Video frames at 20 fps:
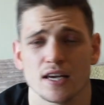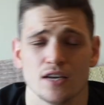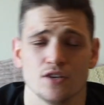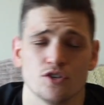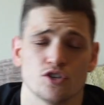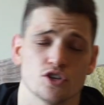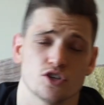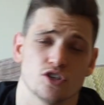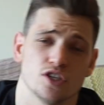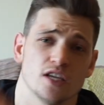and
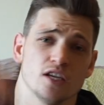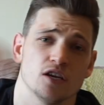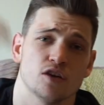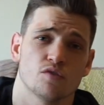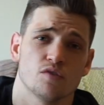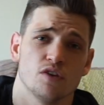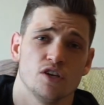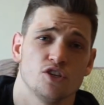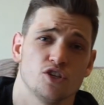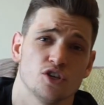just
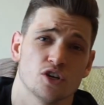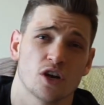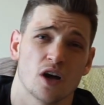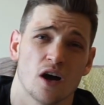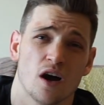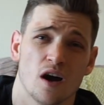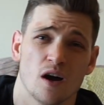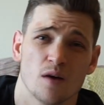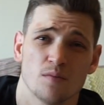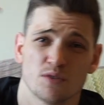increase your
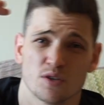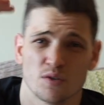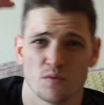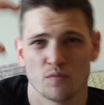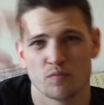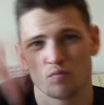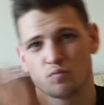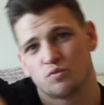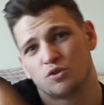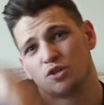
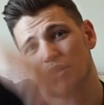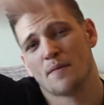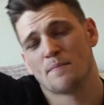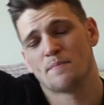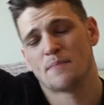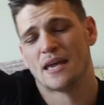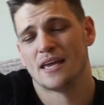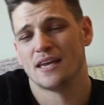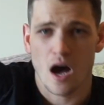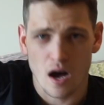carbs to
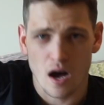make